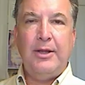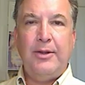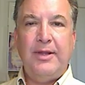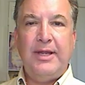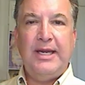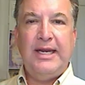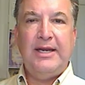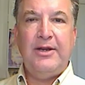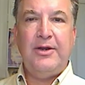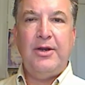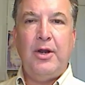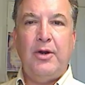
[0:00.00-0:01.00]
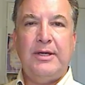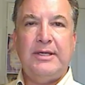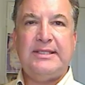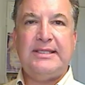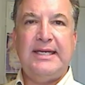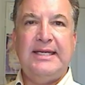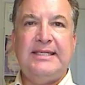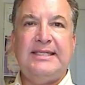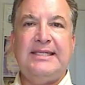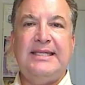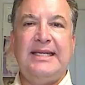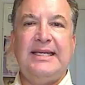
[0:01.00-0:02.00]
Now, the other thing you need to notice
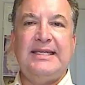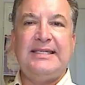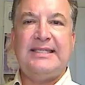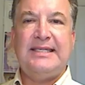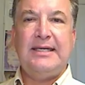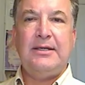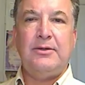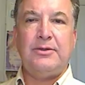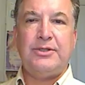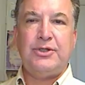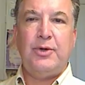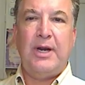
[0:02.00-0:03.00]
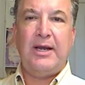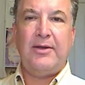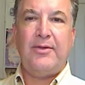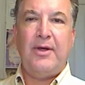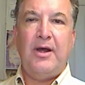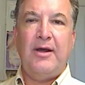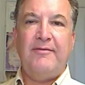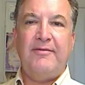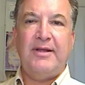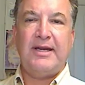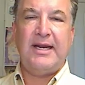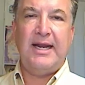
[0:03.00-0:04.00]
is the signal strength
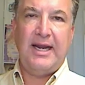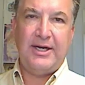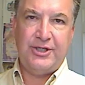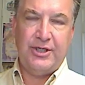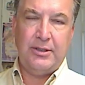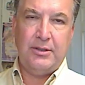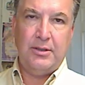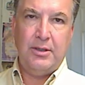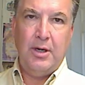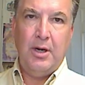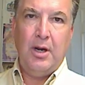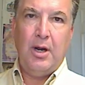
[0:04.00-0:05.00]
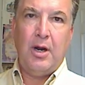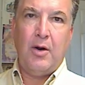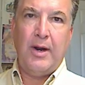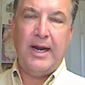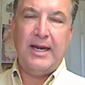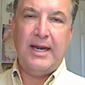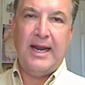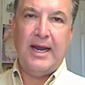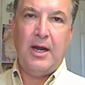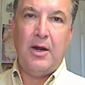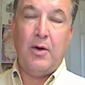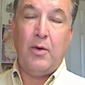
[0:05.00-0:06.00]
of the connection. All
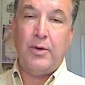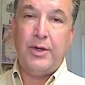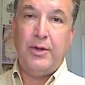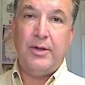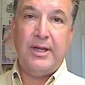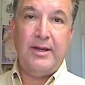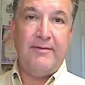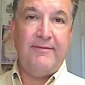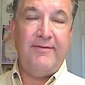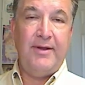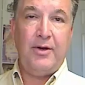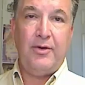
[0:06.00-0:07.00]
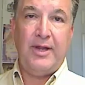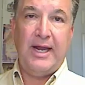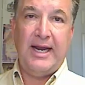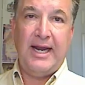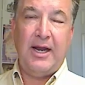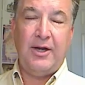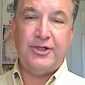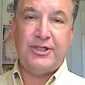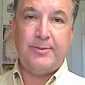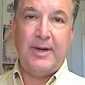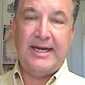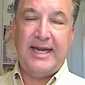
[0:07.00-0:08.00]
right, now you can figure that
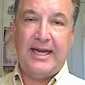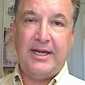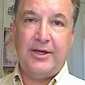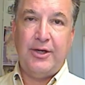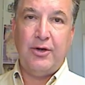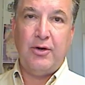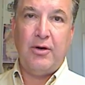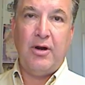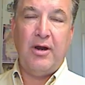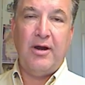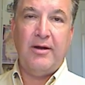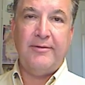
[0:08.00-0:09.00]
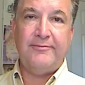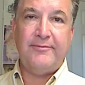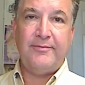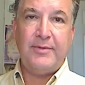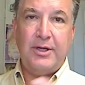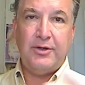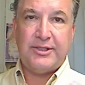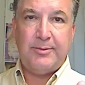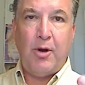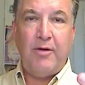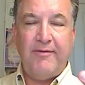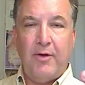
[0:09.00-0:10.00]
out just by taking your
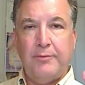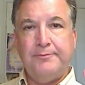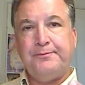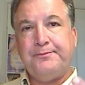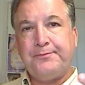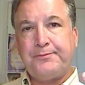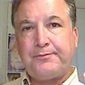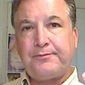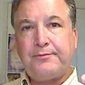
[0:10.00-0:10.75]
smartphone,